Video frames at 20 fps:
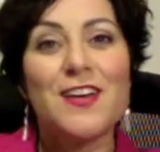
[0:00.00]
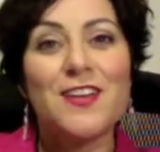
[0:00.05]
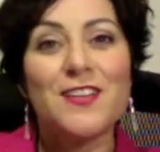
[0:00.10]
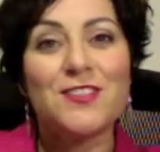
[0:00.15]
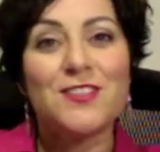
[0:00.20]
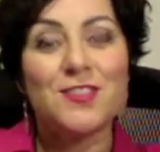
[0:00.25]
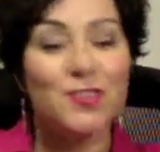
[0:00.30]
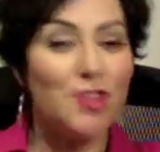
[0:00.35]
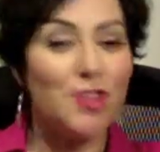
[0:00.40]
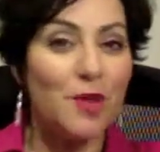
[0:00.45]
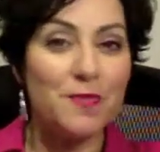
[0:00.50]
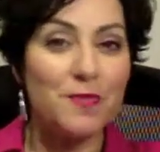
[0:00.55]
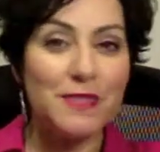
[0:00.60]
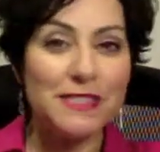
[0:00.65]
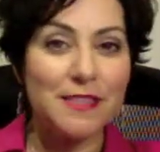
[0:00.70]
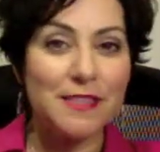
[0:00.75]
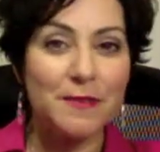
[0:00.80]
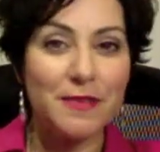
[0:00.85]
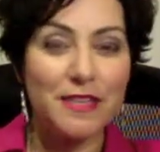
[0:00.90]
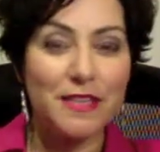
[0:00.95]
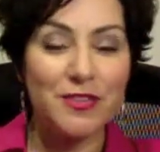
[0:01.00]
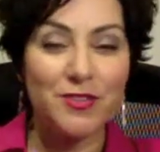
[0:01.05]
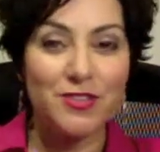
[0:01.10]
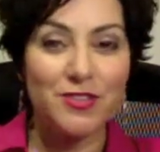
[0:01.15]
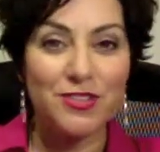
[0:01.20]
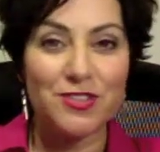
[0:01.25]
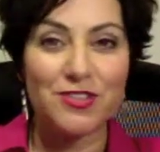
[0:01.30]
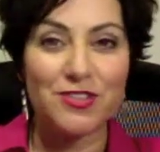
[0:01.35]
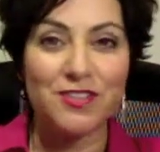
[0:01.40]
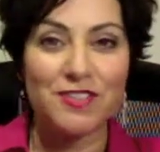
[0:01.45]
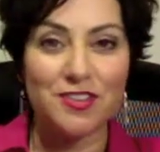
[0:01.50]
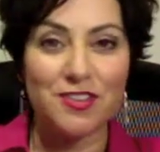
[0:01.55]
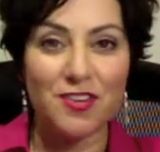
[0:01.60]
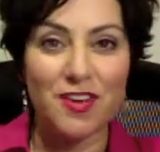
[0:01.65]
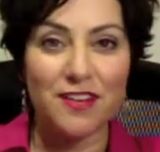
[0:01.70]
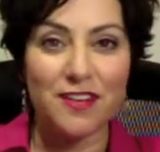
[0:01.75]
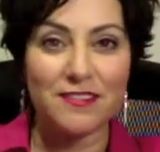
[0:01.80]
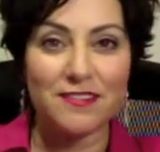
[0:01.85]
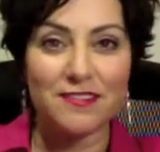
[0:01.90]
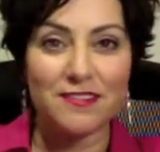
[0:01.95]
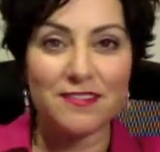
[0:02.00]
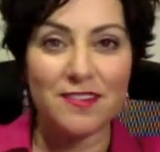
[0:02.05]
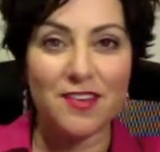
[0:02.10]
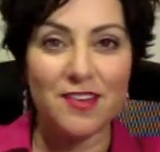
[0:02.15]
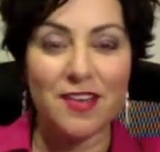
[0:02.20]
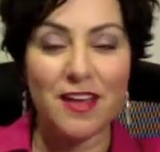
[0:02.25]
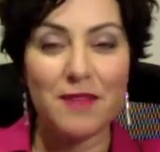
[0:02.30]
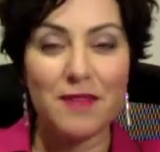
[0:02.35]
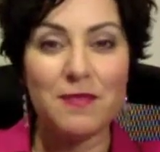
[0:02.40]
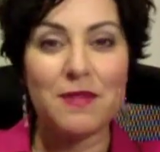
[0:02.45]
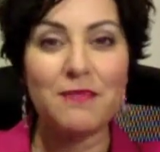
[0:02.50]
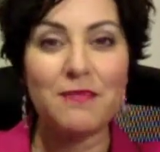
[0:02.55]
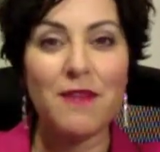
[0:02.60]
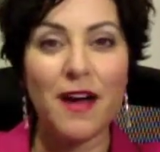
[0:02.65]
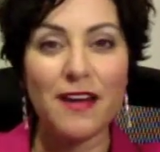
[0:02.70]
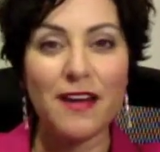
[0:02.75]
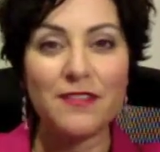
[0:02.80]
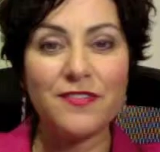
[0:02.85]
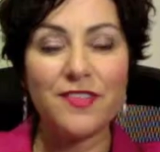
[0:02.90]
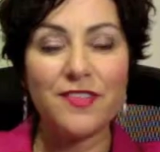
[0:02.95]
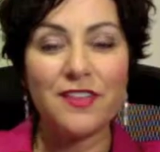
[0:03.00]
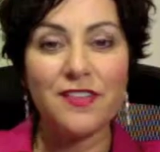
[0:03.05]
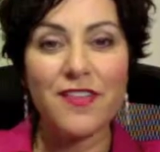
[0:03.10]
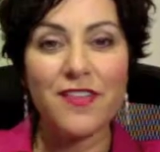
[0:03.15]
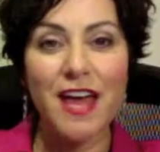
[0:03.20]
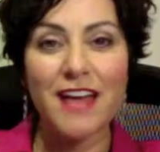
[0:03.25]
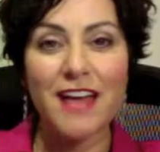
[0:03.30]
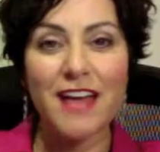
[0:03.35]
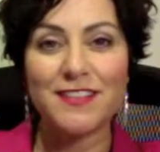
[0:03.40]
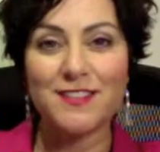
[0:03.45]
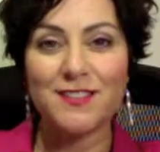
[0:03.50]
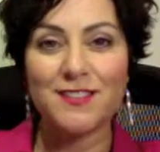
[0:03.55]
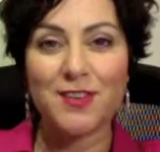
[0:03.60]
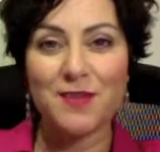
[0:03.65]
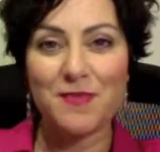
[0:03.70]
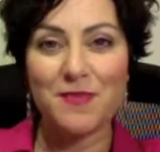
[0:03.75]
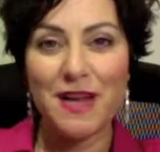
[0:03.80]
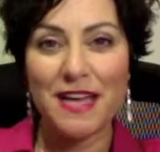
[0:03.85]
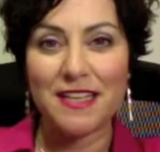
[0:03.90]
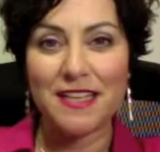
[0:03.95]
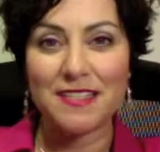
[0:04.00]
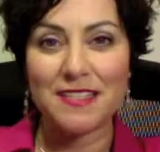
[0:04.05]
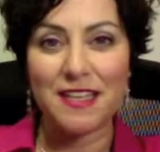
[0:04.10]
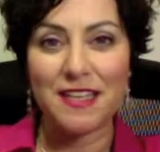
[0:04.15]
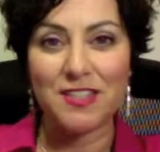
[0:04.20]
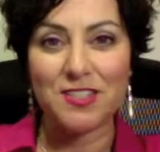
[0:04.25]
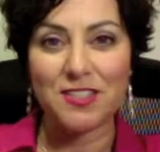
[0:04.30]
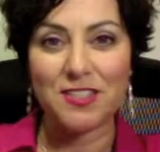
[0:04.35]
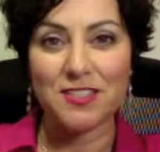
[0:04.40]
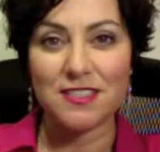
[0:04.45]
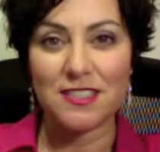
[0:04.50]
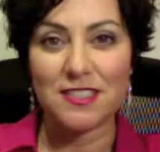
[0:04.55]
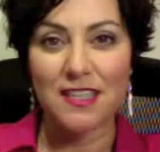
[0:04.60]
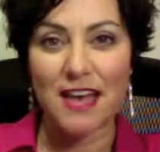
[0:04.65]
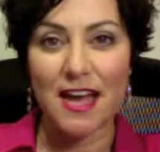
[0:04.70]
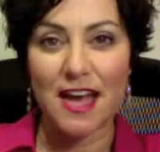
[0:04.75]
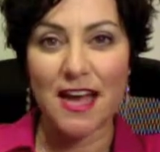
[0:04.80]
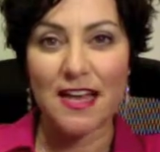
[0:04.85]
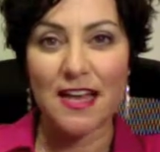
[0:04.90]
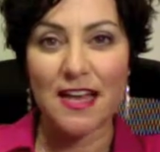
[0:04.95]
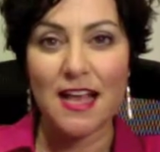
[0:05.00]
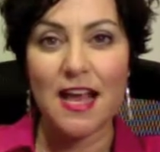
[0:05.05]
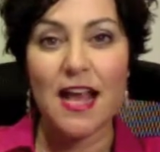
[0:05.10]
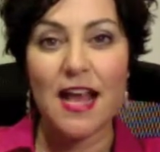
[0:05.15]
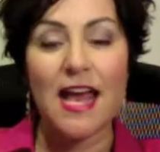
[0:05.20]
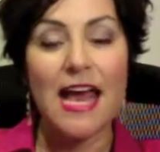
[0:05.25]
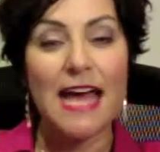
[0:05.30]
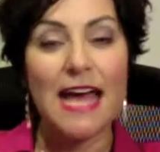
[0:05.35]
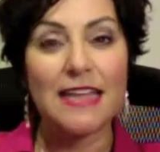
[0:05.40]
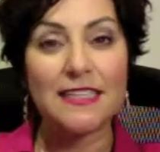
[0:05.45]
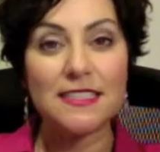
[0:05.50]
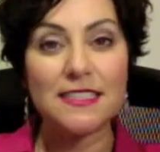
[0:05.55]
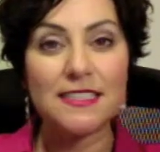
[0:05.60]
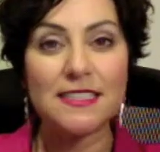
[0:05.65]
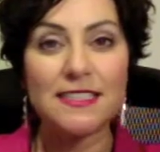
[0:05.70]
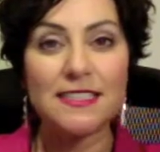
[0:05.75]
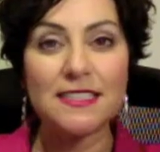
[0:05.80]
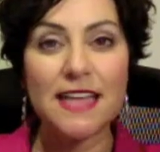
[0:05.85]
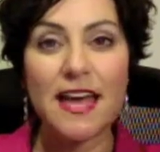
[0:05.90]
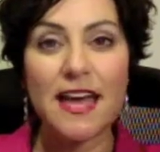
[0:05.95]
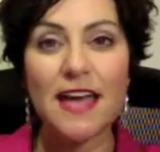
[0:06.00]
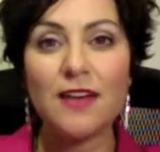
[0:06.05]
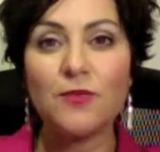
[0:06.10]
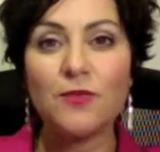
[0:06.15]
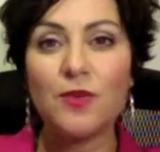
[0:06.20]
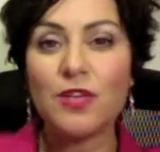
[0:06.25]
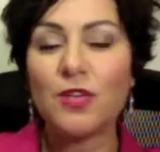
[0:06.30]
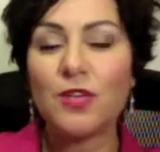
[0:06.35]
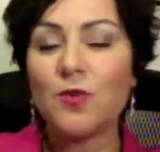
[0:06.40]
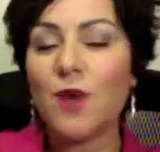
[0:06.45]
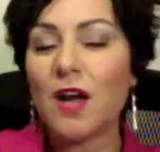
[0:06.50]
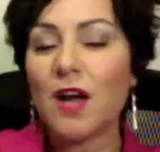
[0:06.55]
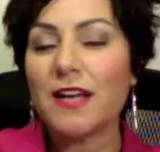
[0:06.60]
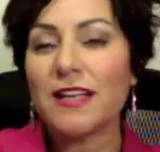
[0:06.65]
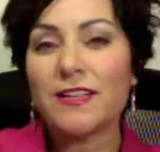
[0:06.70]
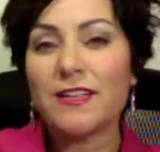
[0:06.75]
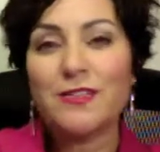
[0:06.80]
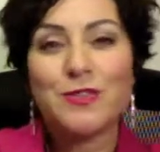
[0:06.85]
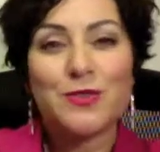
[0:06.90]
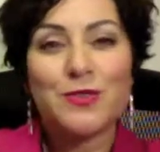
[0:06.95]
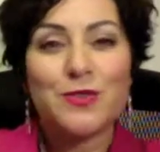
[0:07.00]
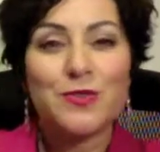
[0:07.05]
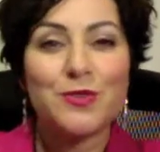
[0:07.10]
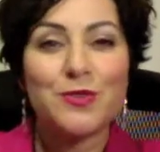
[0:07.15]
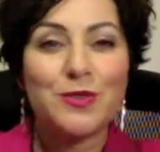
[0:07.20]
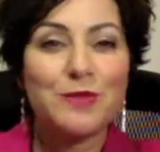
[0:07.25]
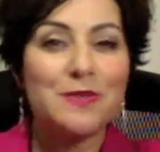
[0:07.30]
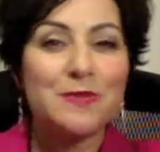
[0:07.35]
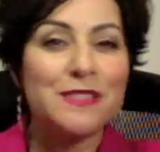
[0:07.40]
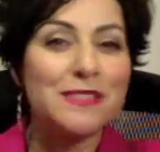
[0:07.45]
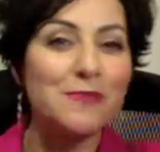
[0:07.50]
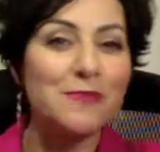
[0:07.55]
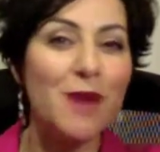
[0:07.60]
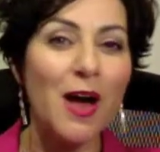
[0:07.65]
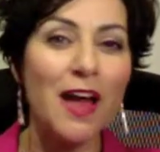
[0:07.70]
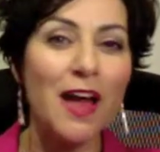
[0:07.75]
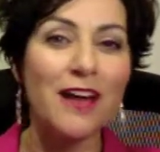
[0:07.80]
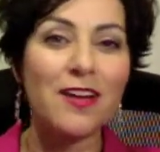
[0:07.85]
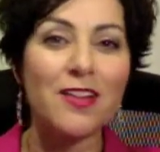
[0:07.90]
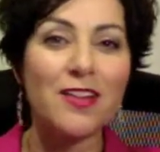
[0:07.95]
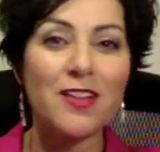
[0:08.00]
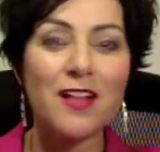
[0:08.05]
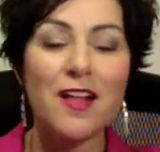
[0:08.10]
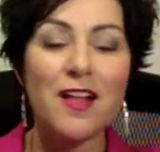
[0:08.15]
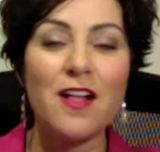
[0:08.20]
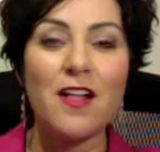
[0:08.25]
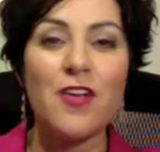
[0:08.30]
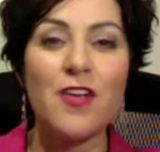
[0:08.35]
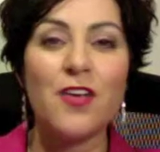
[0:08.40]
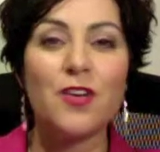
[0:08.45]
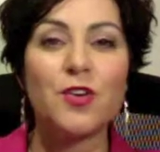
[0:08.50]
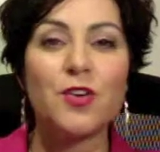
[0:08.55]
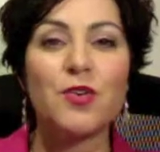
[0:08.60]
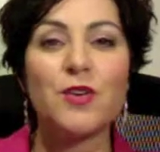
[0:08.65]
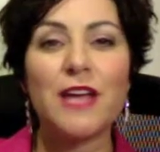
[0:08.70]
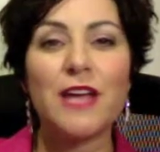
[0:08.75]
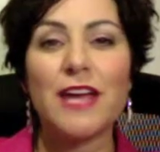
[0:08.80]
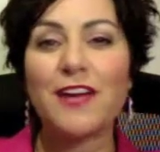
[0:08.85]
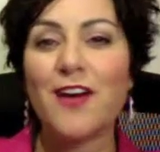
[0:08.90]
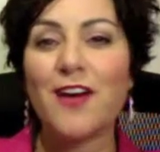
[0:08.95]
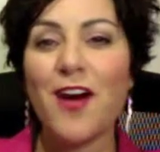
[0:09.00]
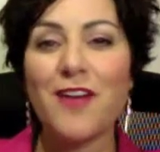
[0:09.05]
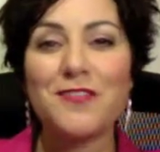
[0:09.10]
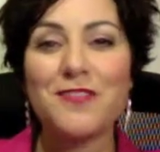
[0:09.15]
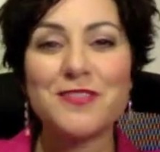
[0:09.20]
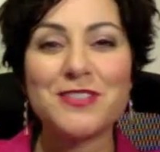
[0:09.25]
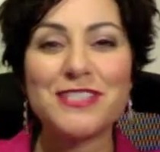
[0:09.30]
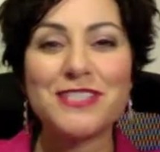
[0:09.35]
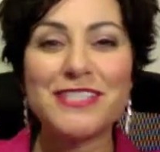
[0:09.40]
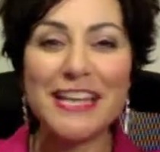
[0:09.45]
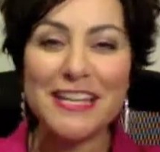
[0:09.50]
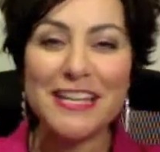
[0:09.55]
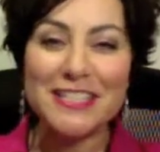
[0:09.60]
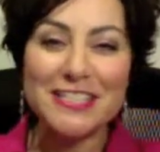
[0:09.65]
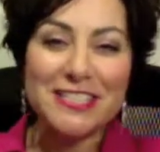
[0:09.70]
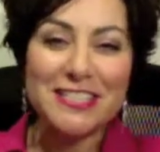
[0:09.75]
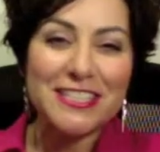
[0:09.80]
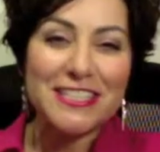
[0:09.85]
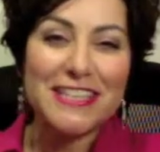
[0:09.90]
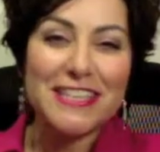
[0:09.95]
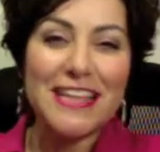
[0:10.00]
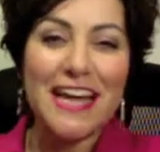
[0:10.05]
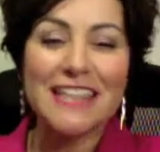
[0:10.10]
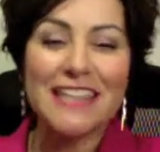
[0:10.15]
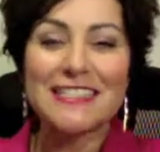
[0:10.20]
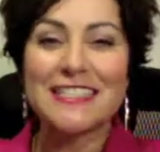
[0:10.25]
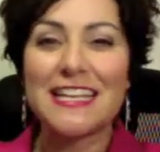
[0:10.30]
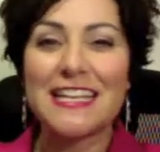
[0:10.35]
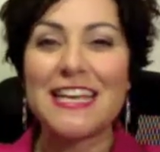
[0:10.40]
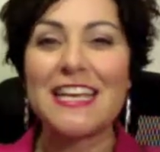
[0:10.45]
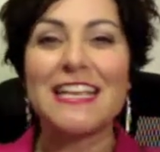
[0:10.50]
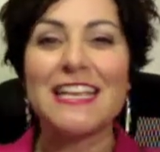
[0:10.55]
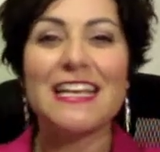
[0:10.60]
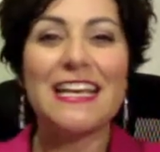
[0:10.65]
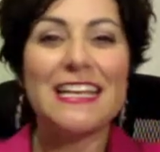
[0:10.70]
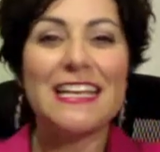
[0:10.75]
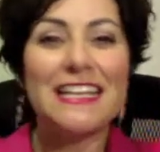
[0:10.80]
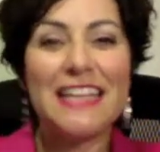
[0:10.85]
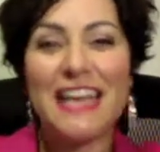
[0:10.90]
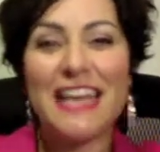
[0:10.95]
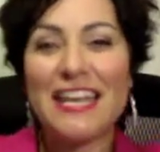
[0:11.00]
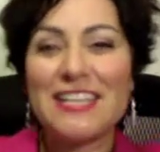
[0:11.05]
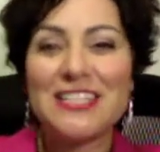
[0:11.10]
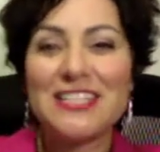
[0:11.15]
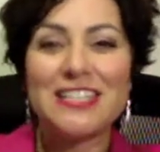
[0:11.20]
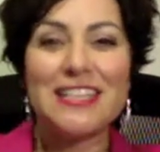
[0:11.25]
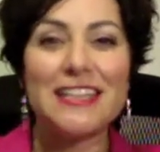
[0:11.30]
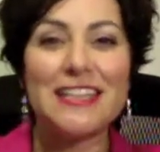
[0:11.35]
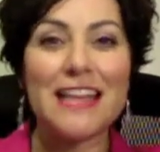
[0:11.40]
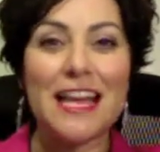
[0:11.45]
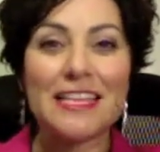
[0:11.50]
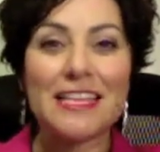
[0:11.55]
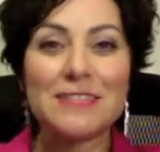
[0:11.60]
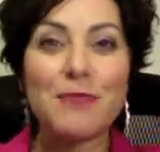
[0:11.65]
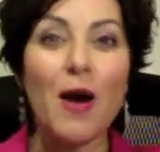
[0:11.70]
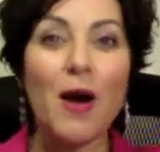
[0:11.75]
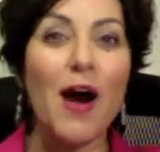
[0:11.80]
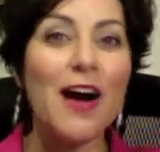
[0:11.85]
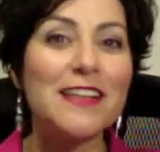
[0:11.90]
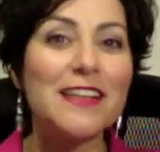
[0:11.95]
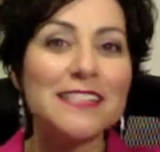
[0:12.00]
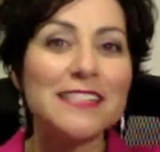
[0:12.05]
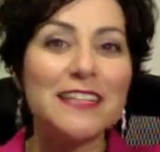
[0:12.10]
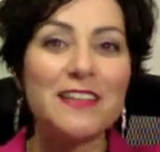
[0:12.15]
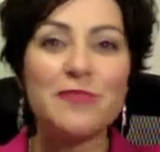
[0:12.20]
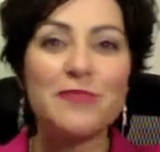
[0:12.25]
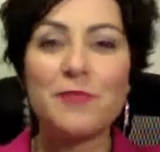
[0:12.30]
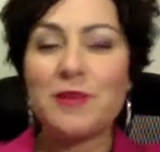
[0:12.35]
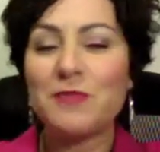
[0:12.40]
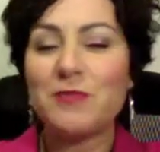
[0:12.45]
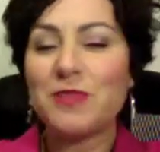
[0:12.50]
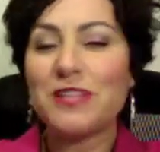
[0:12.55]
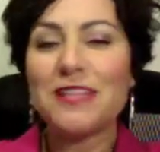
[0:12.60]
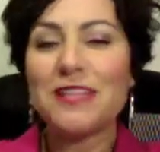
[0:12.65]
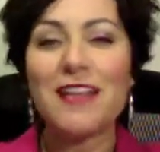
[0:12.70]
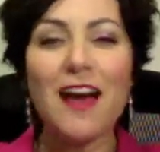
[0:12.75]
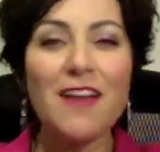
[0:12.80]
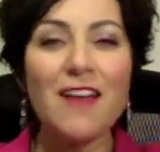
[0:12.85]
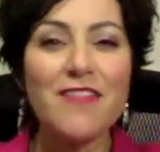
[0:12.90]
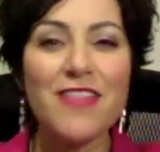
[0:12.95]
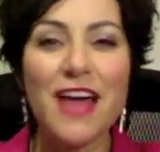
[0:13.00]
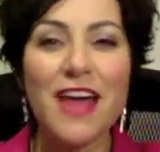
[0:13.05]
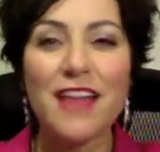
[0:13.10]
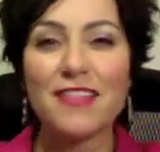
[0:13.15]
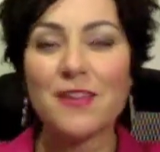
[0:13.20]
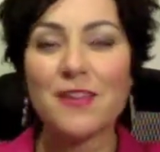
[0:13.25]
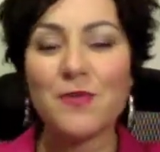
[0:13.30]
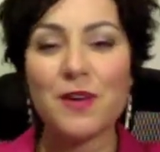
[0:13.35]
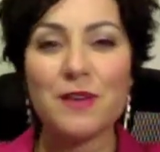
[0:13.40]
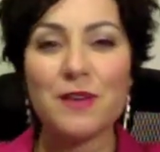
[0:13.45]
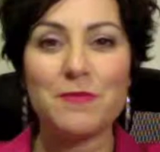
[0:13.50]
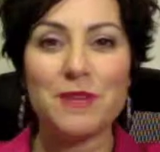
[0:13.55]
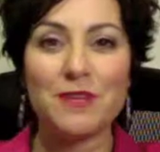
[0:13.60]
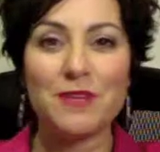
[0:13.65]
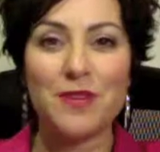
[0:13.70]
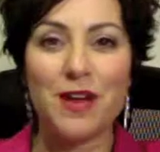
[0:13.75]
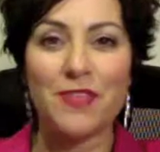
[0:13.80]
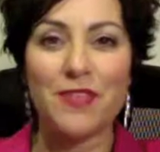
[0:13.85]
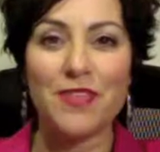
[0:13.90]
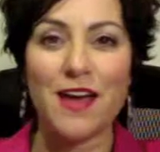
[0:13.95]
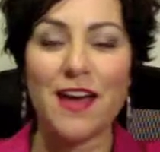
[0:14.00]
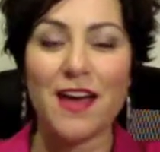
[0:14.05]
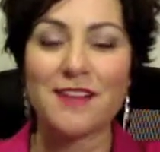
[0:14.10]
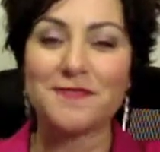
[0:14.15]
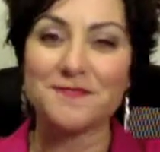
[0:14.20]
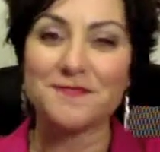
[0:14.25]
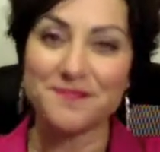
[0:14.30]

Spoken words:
So don't be somebody who turns it on, okay? Be mindful of that and start paying attention to that. And instead, when you walk into a room, smile, create conversation that's engaging, that's positive. People love that. They want to be around that.